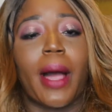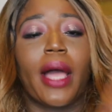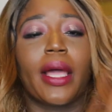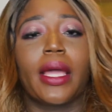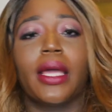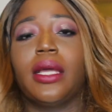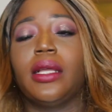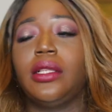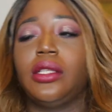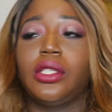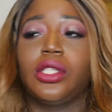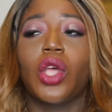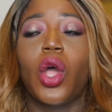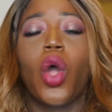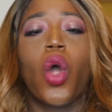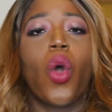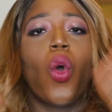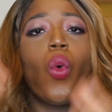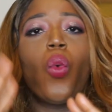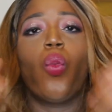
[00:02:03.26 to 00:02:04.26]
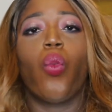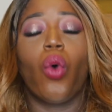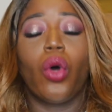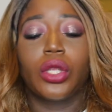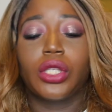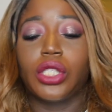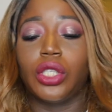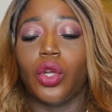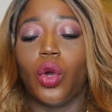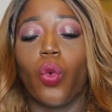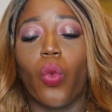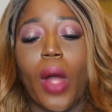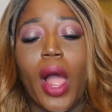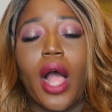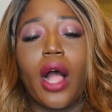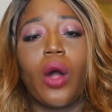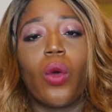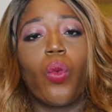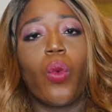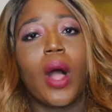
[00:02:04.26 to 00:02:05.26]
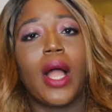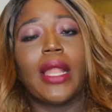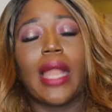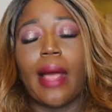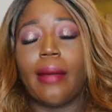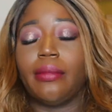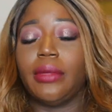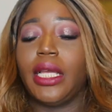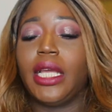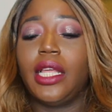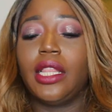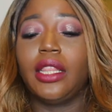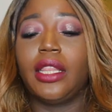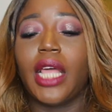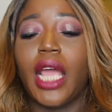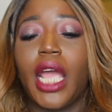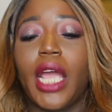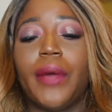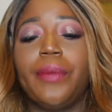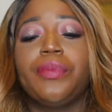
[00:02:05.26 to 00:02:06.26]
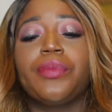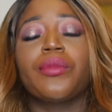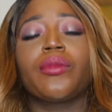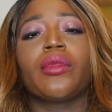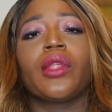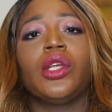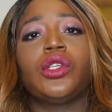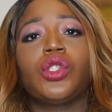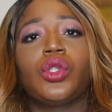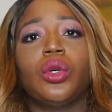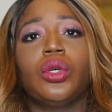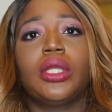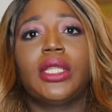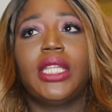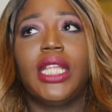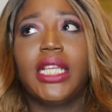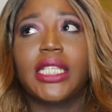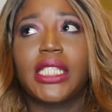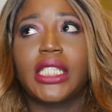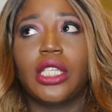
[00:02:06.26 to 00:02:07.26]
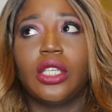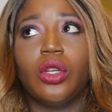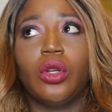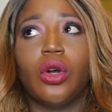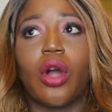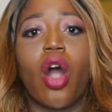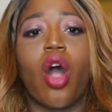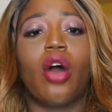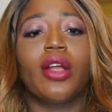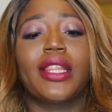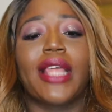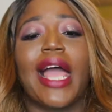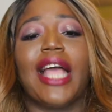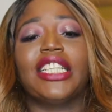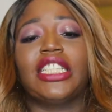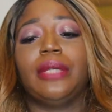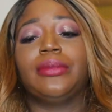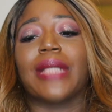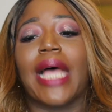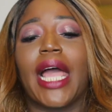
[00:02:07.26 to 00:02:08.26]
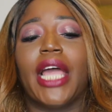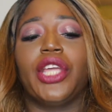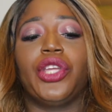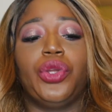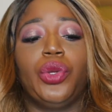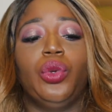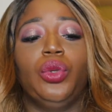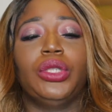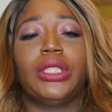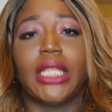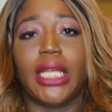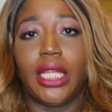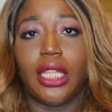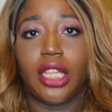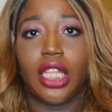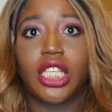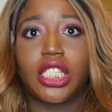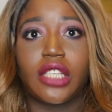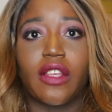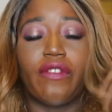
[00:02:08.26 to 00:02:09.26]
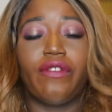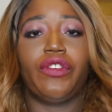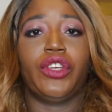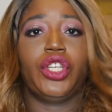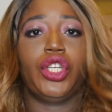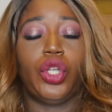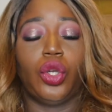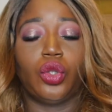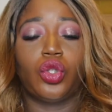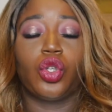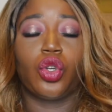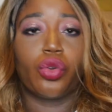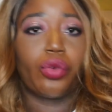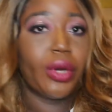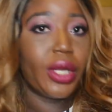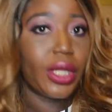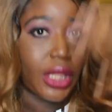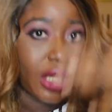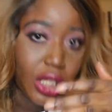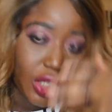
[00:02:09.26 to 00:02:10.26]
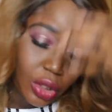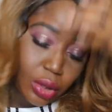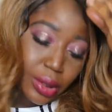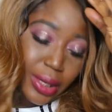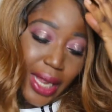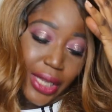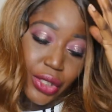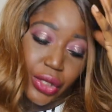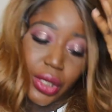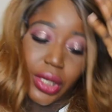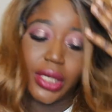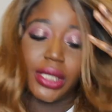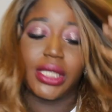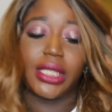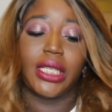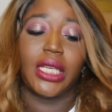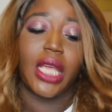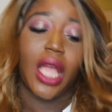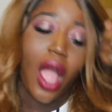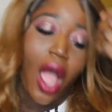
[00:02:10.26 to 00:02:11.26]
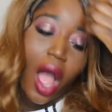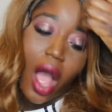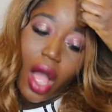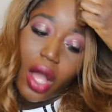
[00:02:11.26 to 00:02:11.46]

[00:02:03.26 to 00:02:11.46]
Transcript: bargains once in a while I'm in there. So this look, all the items I used in this video to create this look, as you can see,